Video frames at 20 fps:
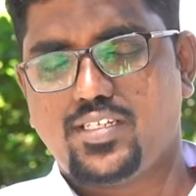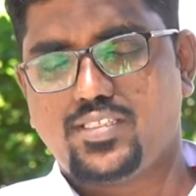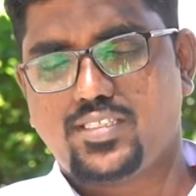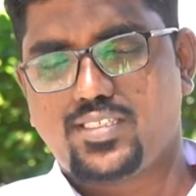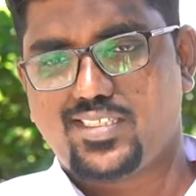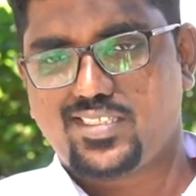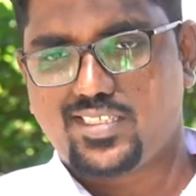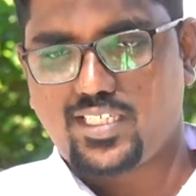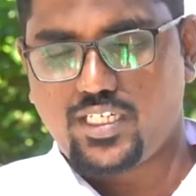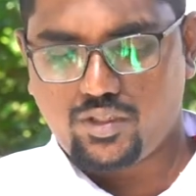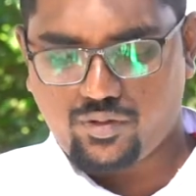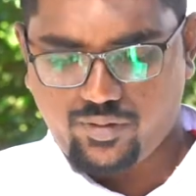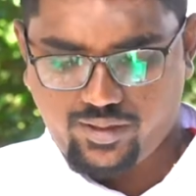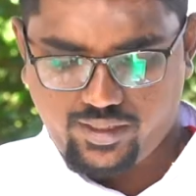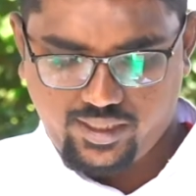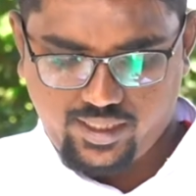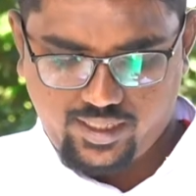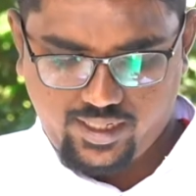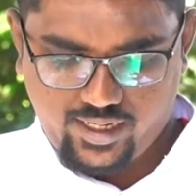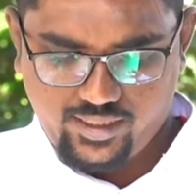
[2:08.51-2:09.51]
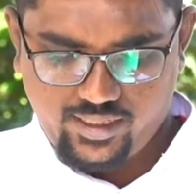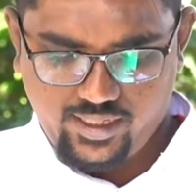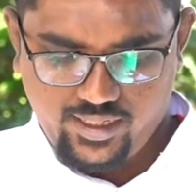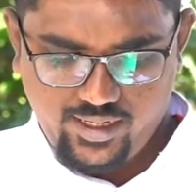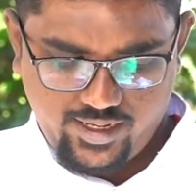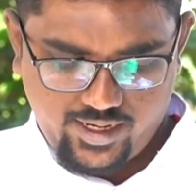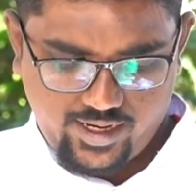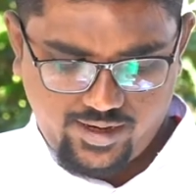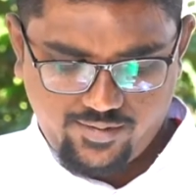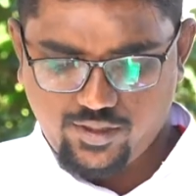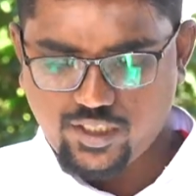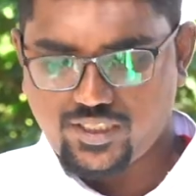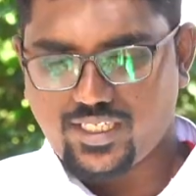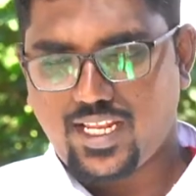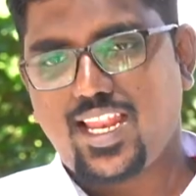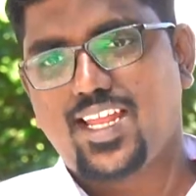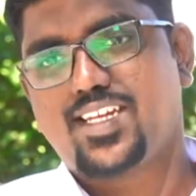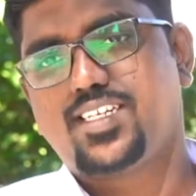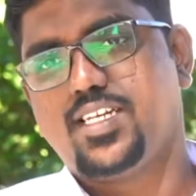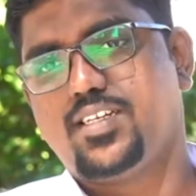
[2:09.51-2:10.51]
In 1629, he was
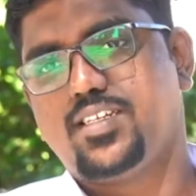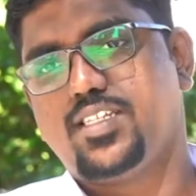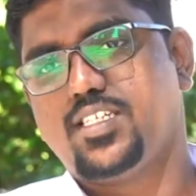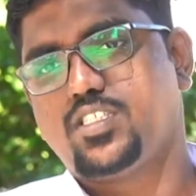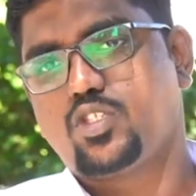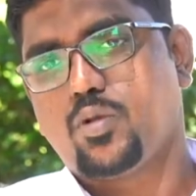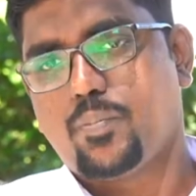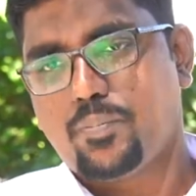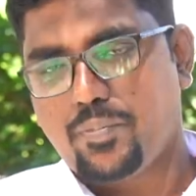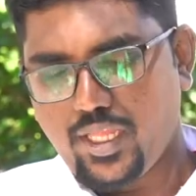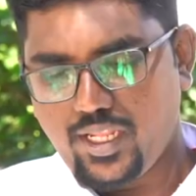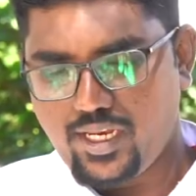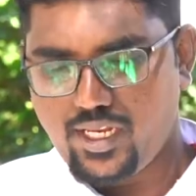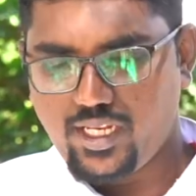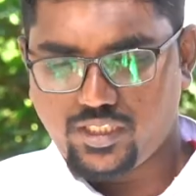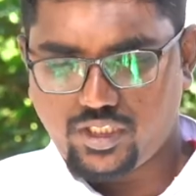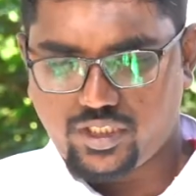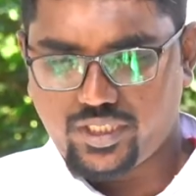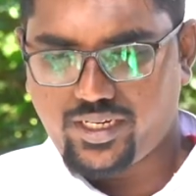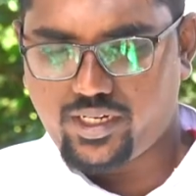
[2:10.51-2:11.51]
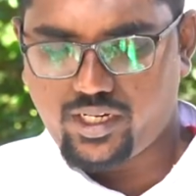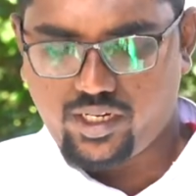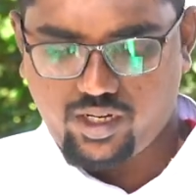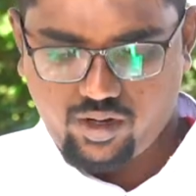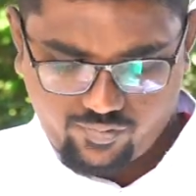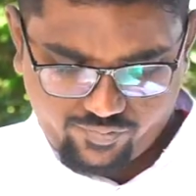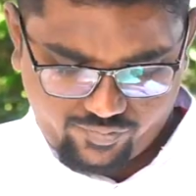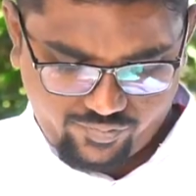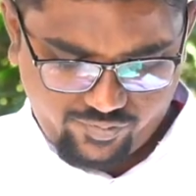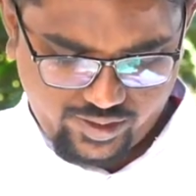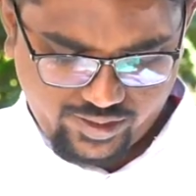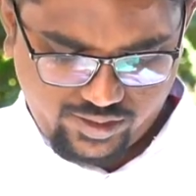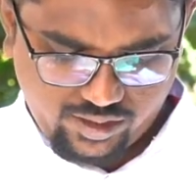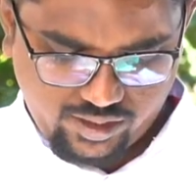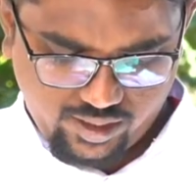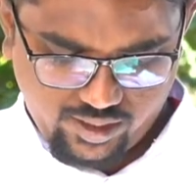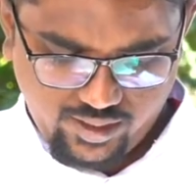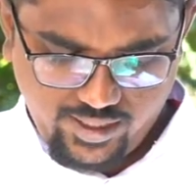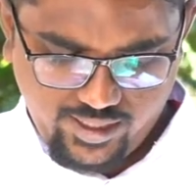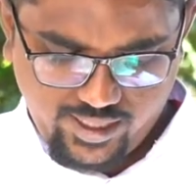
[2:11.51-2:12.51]
elected the Superior General of which
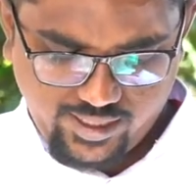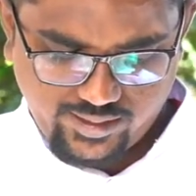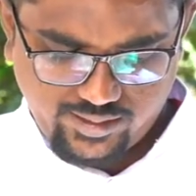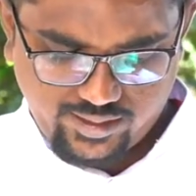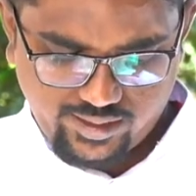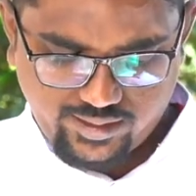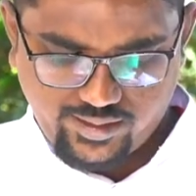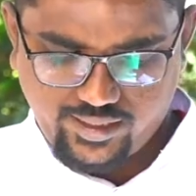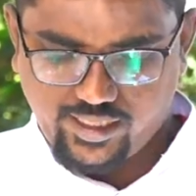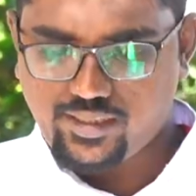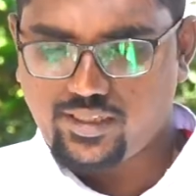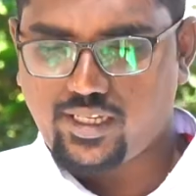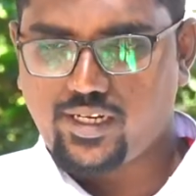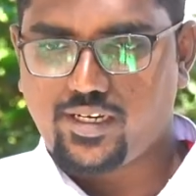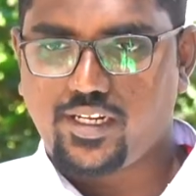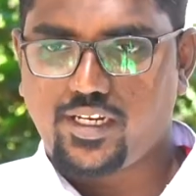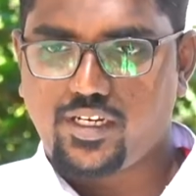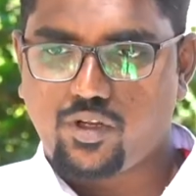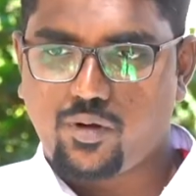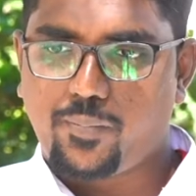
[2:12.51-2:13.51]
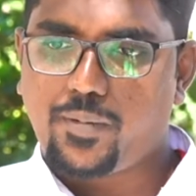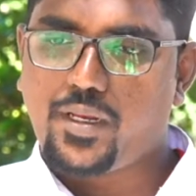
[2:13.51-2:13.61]
in 1632.